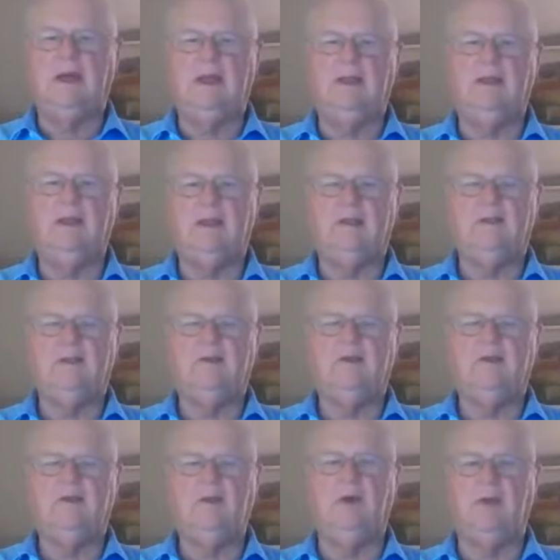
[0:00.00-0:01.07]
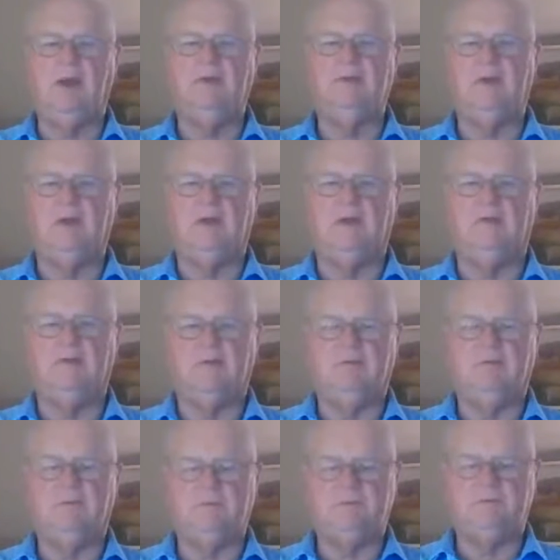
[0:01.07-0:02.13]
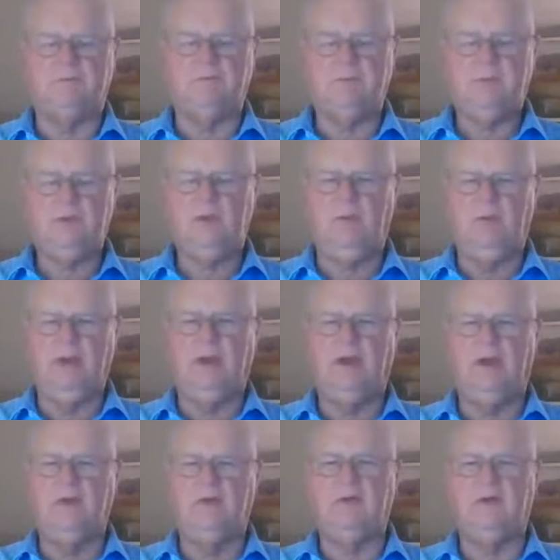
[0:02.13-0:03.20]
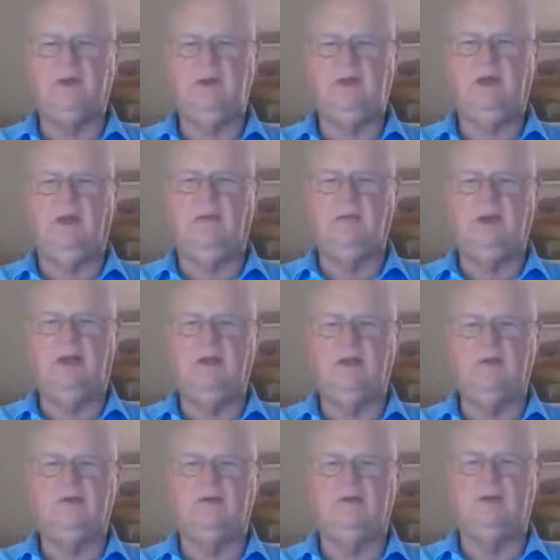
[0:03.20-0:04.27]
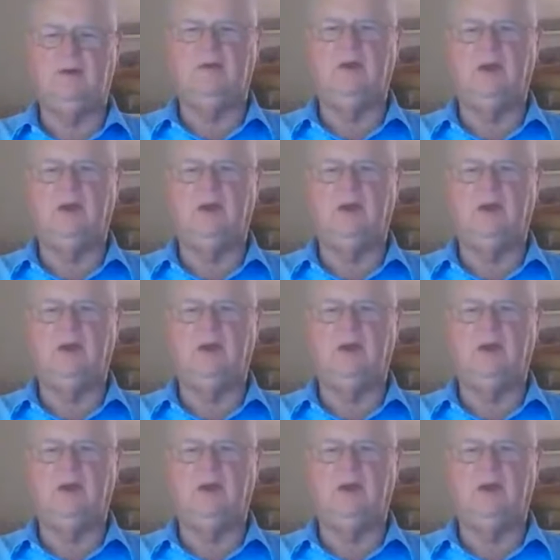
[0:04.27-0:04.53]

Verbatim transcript: And, I, and, and I'll tell you why I'm asking this because I'm not necessarily